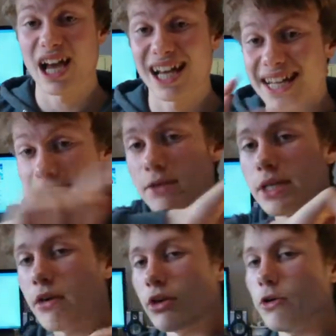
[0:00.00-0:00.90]
yet, I can still
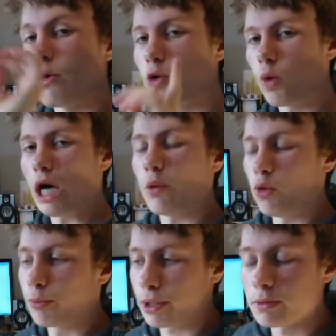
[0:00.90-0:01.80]
tell you
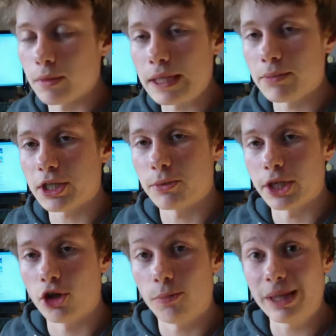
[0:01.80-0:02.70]
what will probably be
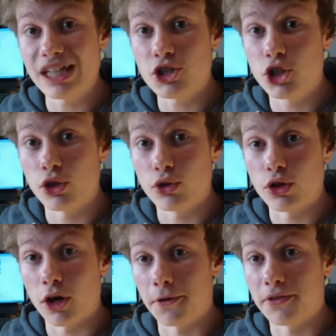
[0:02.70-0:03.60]
coming up in
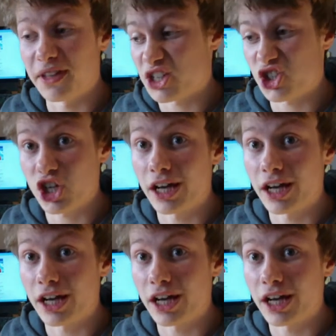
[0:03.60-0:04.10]
June on this